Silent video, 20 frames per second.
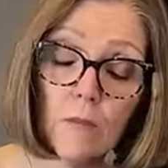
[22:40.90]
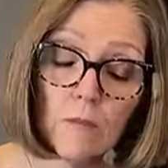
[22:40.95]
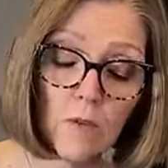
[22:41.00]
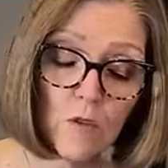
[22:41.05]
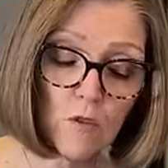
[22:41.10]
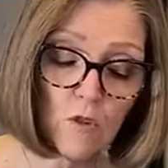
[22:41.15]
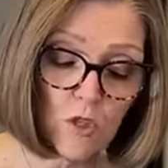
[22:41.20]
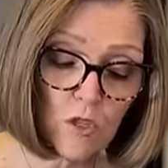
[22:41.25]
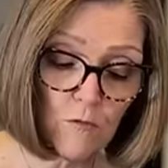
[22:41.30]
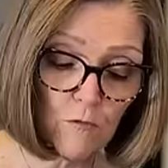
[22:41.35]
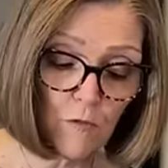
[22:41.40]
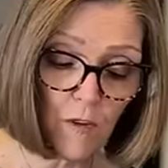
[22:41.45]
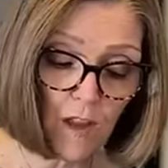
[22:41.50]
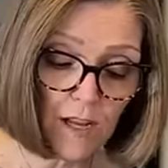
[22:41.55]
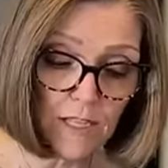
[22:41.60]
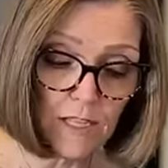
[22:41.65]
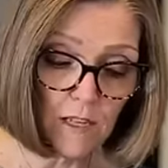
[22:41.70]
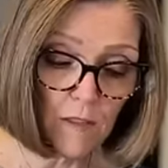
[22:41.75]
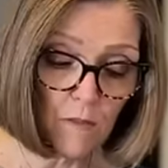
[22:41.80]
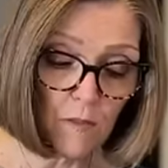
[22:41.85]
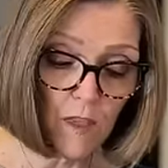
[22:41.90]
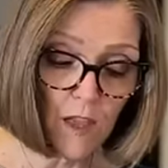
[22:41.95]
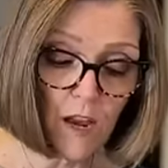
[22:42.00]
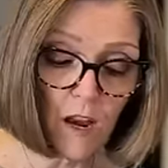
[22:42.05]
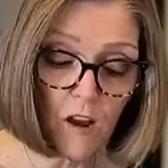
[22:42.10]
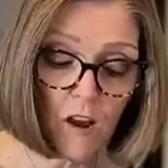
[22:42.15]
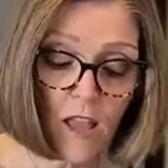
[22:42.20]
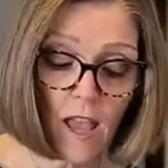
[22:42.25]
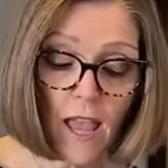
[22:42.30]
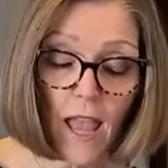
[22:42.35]
you should find it
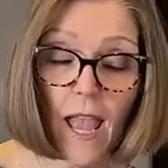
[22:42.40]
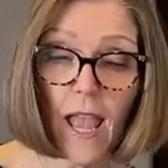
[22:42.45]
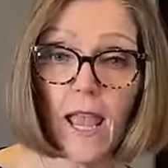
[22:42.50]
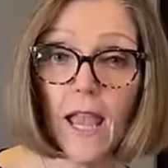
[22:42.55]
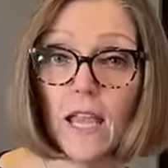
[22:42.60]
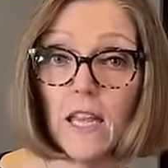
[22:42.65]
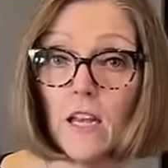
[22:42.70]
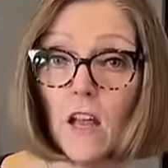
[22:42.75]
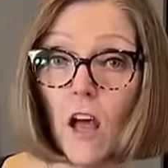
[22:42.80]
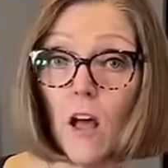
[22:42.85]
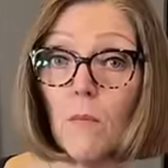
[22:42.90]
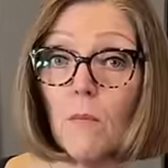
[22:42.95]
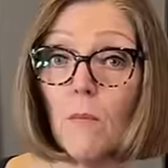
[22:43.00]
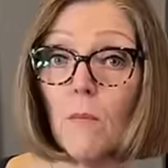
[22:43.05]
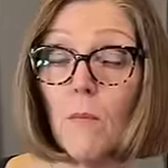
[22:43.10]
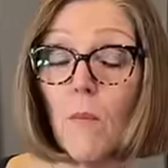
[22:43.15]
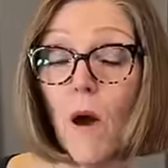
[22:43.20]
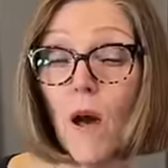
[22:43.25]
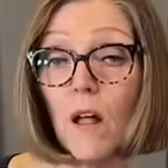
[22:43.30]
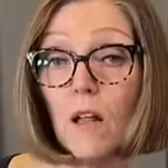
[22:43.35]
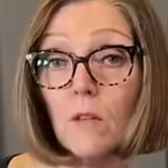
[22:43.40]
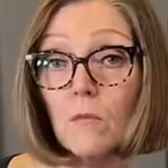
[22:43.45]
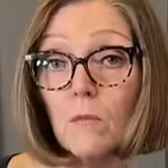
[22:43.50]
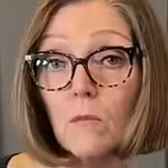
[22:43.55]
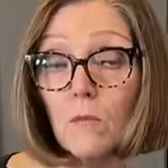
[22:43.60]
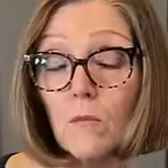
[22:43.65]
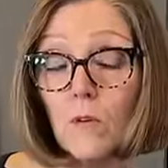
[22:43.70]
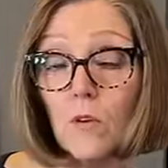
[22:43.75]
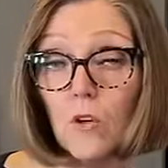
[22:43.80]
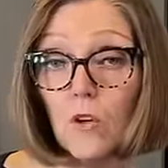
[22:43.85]
there. And
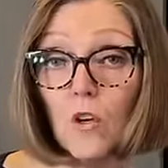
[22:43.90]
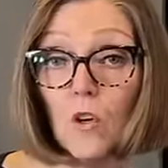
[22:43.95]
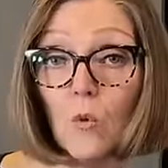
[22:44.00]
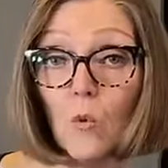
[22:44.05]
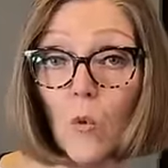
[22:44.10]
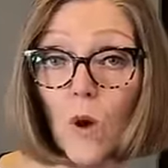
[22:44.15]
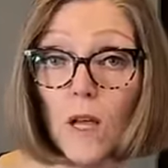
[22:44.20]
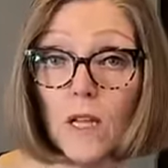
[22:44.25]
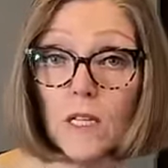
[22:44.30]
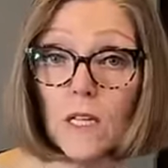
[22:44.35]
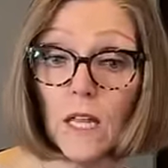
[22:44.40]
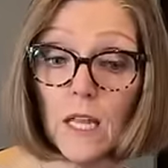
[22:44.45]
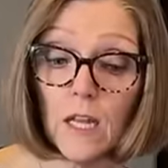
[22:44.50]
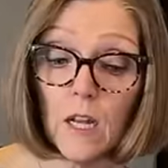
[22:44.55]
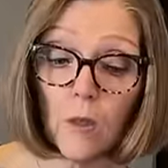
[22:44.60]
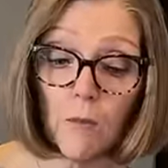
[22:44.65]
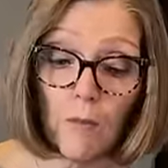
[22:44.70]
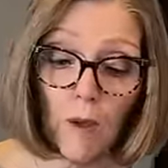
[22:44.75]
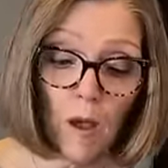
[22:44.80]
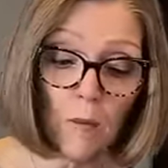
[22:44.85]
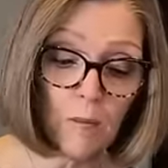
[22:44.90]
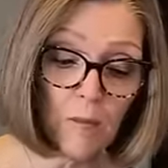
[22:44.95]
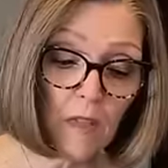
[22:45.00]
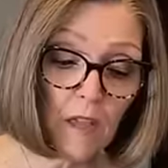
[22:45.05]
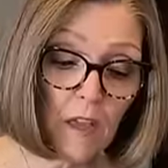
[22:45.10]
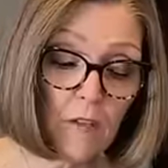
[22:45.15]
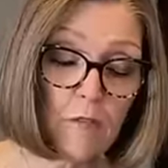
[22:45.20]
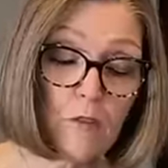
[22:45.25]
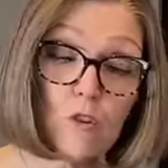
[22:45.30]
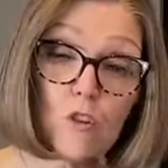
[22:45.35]
I'll cook one and I'll pop
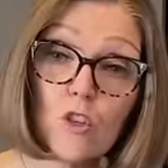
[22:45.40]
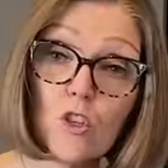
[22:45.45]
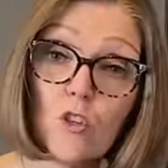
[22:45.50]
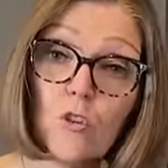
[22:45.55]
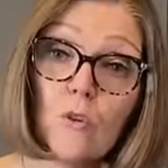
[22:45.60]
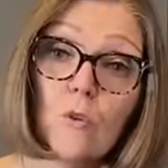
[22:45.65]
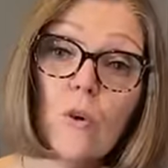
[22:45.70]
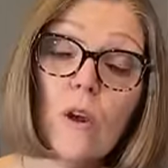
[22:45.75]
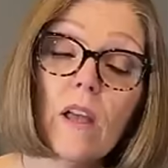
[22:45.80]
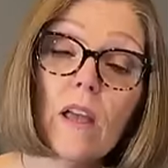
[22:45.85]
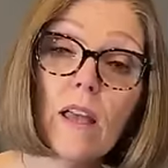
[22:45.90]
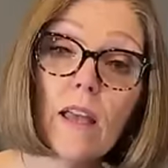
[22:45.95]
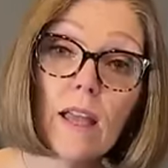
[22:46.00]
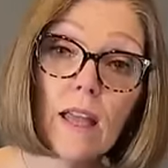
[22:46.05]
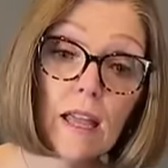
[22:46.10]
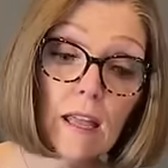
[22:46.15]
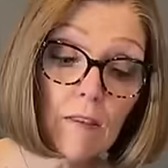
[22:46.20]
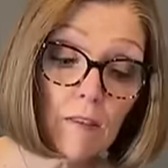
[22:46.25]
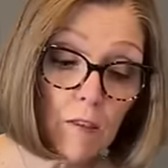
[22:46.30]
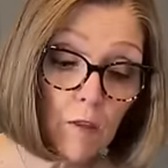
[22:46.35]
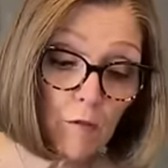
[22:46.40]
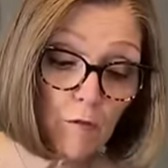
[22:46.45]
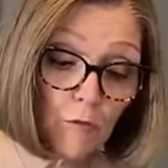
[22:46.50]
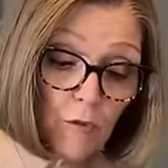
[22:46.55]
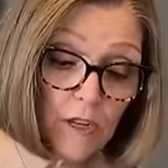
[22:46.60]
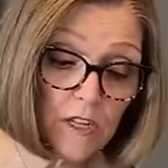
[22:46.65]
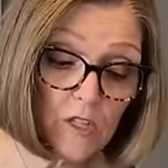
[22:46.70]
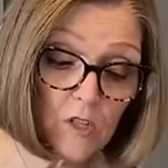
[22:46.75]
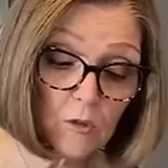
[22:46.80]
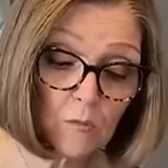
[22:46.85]
the other 2 in the
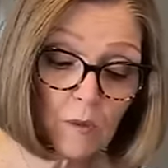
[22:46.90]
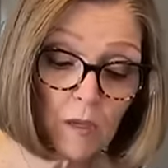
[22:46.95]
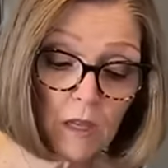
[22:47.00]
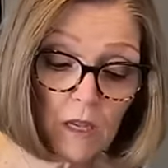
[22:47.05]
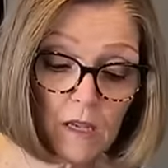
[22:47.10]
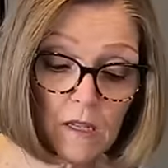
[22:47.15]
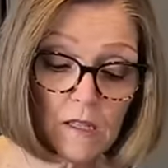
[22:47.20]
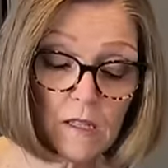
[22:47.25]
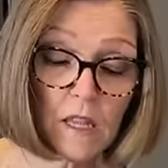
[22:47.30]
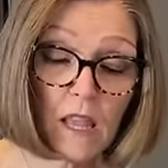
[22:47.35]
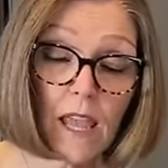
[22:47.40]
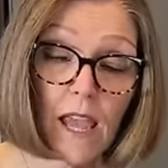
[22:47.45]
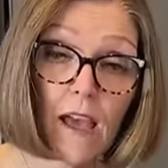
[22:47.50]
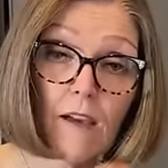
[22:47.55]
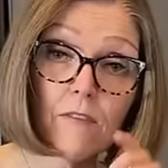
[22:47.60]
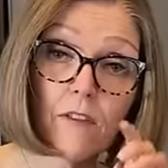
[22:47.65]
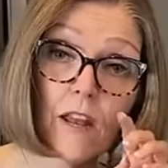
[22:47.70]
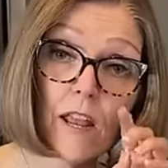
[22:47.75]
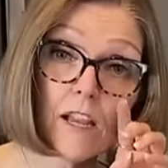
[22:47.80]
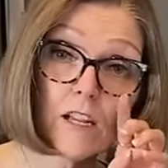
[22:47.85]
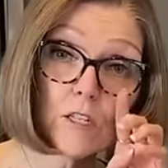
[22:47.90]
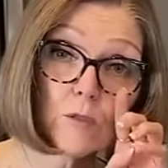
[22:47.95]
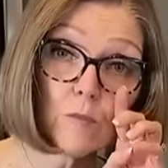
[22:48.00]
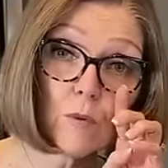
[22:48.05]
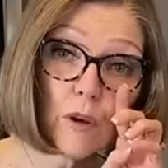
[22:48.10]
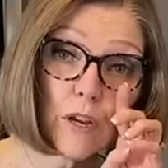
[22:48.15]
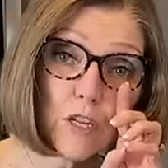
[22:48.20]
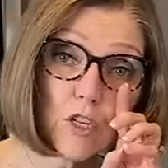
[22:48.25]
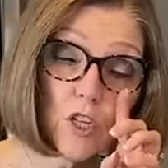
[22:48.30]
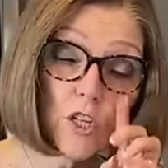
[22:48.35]
freezer because they have an
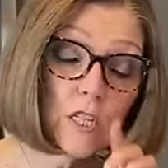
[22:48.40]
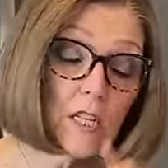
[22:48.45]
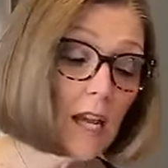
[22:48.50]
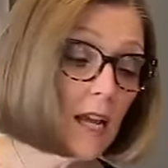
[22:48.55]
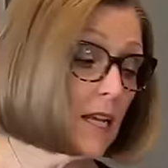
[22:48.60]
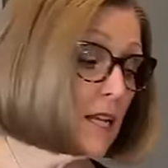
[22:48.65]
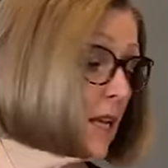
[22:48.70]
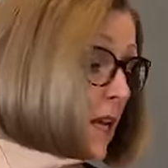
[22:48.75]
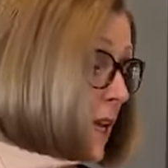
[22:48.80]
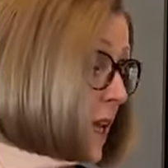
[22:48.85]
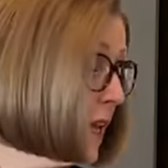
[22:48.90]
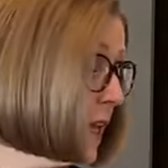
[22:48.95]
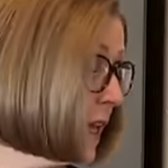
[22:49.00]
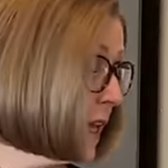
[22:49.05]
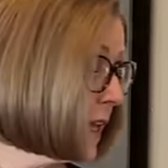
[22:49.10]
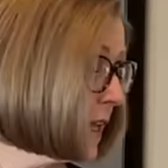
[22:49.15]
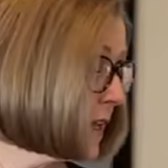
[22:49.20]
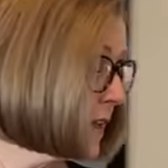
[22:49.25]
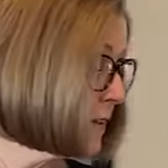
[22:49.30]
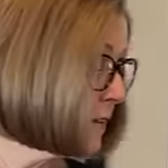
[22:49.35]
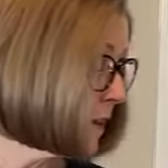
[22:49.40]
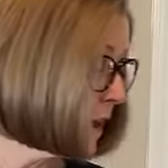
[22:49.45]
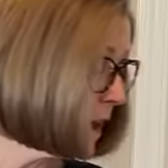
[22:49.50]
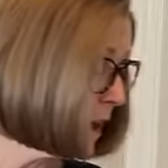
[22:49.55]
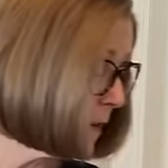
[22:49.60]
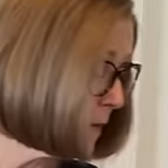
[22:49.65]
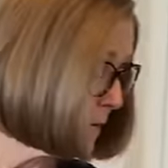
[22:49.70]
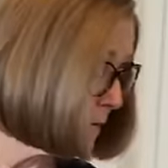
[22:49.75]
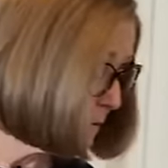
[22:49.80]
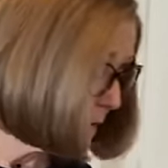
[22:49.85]
expiration date in
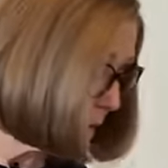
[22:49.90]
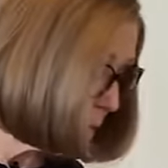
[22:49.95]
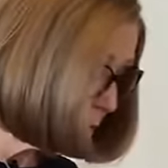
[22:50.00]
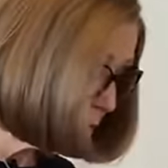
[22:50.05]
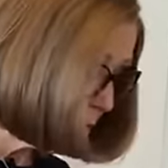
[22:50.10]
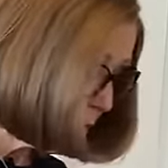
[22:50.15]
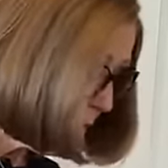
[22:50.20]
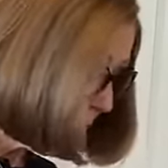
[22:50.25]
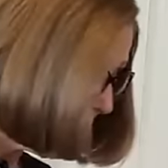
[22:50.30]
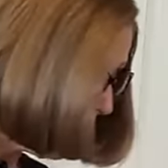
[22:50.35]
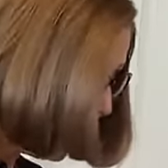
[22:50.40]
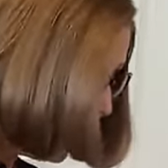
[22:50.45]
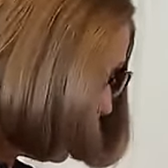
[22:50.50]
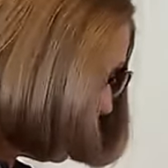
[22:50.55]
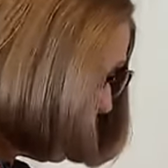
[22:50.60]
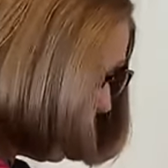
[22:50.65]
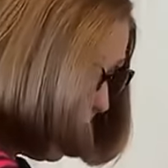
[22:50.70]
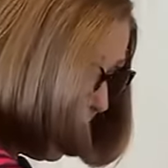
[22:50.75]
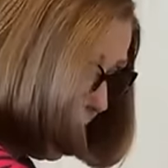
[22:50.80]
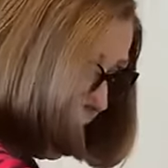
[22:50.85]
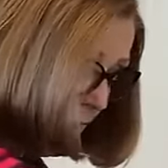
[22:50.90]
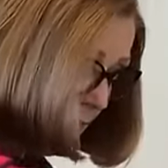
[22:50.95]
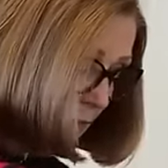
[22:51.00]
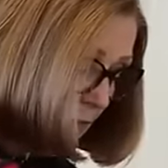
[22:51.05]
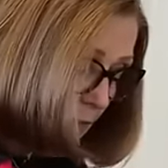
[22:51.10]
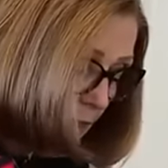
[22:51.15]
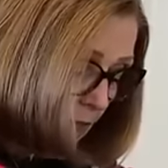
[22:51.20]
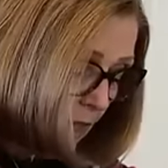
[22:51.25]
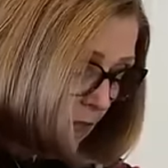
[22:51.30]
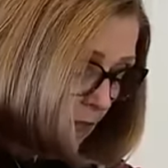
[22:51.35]
February. And
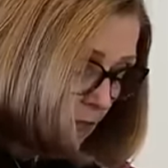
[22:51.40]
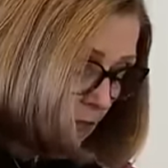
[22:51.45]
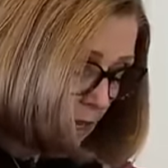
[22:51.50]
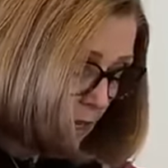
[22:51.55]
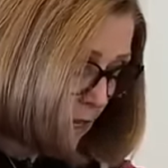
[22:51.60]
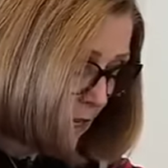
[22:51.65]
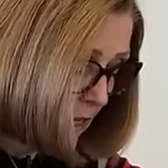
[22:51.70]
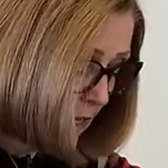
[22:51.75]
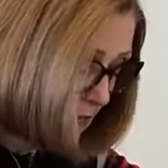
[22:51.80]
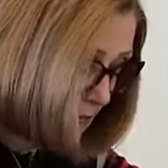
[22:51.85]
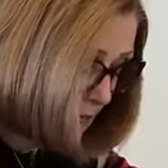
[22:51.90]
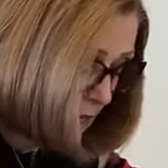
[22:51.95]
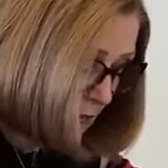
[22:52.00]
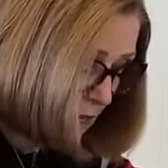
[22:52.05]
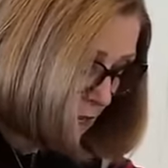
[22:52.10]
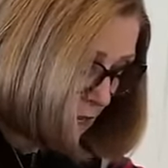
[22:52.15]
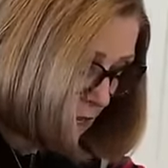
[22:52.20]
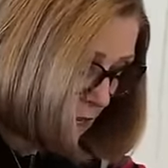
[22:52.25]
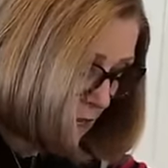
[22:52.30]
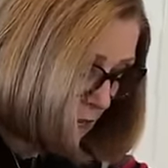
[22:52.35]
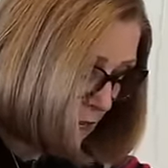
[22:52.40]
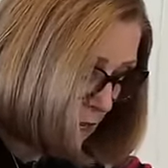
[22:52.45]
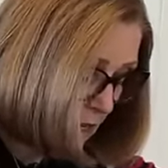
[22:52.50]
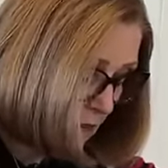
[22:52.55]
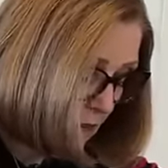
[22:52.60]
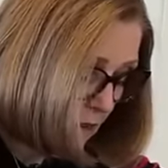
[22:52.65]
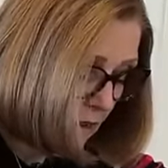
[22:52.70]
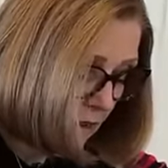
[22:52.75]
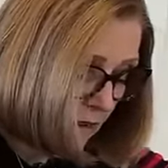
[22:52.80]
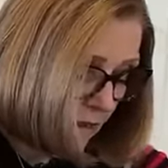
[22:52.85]
then
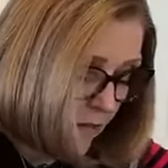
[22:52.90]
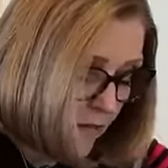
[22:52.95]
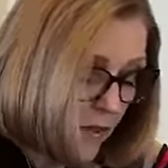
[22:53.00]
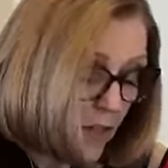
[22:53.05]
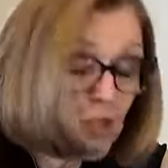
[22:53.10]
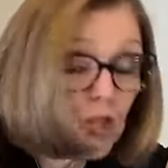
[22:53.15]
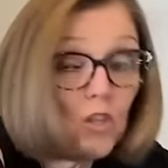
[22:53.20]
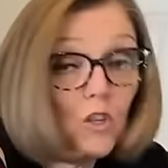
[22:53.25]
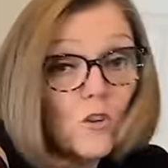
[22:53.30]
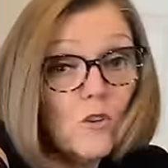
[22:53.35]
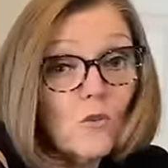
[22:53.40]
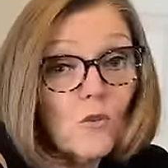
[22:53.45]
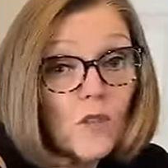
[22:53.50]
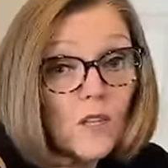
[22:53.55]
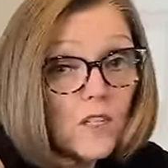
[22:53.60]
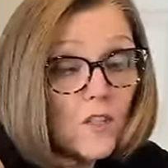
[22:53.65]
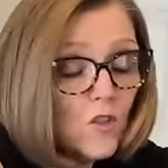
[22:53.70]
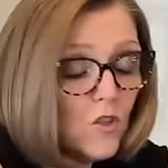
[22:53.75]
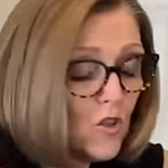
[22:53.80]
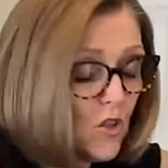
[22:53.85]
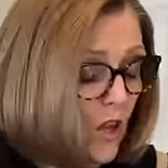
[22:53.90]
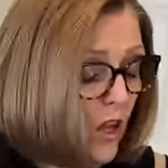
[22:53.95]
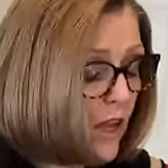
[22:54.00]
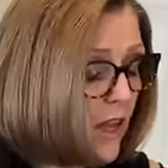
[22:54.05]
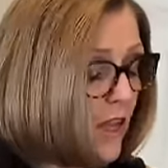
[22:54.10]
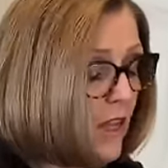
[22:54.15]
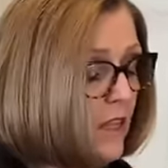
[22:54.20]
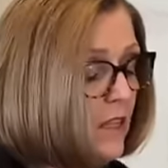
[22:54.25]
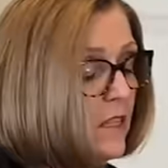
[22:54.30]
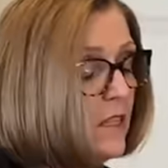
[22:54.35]
I'll show you this
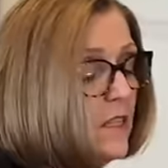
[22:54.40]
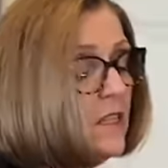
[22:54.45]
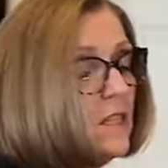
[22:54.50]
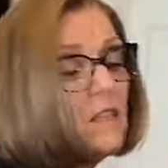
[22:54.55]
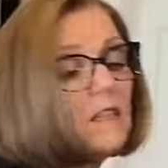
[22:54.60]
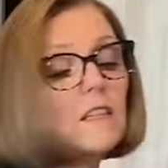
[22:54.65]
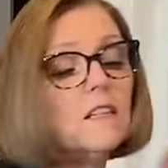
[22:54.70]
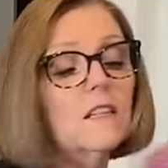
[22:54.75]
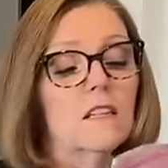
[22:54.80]
giant,